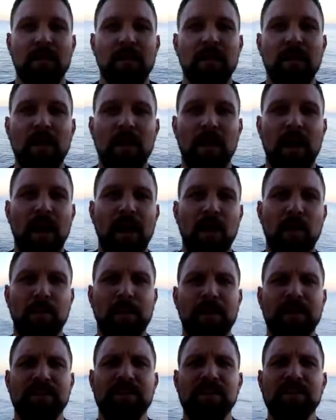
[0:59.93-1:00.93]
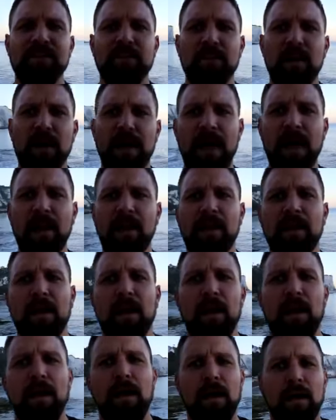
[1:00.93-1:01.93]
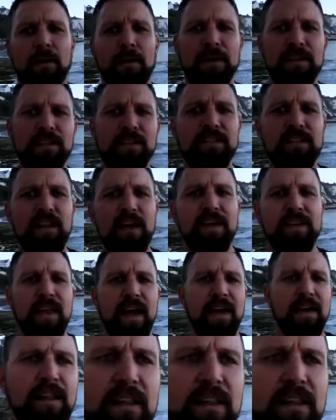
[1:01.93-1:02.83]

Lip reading: Look at it. Will you just look at it? Will you just look at that